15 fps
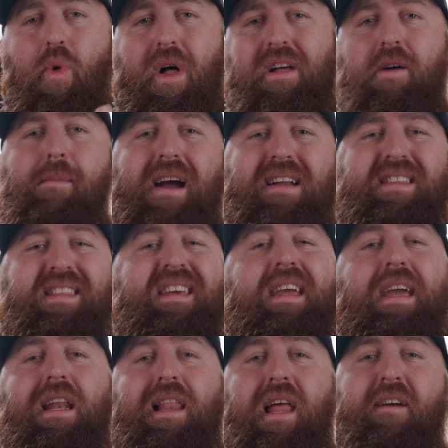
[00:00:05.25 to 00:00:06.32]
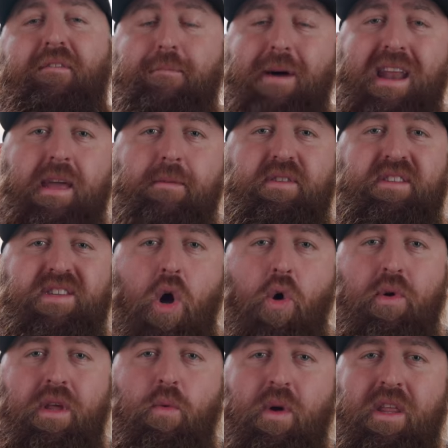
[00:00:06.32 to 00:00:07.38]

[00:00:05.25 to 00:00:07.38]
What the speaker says: Welcome back to the Akita Life. My name is Tony.